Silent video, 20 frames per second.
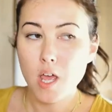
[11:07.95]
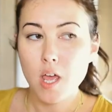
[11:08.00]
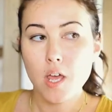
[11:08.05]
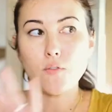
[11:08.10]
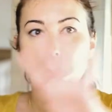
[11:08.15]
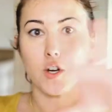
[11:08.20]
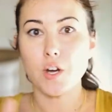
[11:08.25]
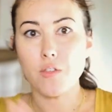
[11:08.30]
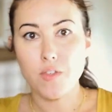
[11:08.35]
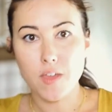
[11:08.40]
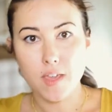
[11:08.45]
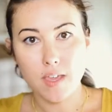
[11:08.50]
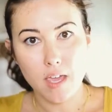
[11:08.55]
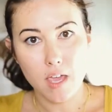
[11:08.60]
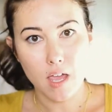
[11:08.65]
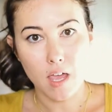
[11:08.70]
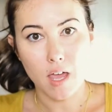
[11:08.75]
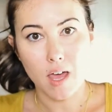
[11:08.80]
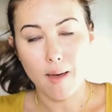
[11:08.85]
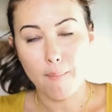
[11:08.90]
So if you're
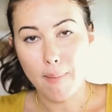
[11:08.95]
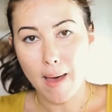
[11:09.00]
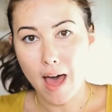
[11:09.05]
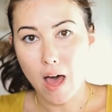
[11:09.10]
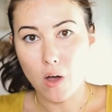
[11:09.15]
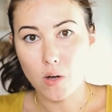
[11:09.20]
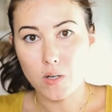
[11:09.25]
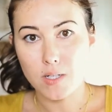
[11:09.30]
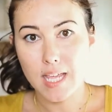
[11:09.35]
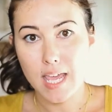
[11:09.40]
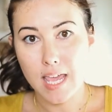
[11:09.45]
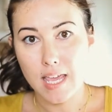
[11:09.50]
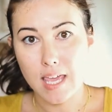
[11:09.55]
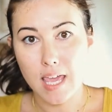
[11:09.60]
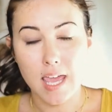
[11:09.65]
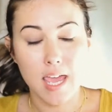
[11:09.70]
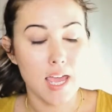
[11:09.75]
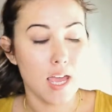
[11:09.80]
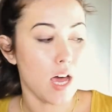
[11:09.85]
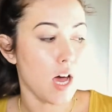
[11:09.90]
thinking about
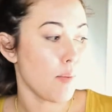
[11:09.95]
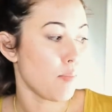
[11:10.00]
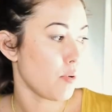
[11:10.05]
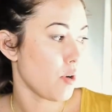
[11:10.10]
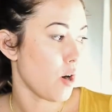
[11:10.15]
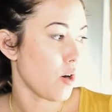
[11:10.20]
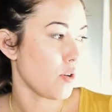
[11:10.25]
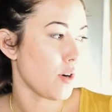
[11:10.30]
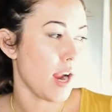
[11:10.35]
taking a